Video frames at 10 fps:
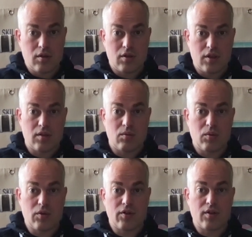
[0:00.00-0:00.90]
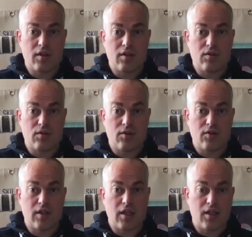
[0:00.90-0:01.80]
And we want it to
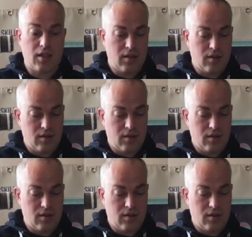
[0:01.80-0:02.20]
say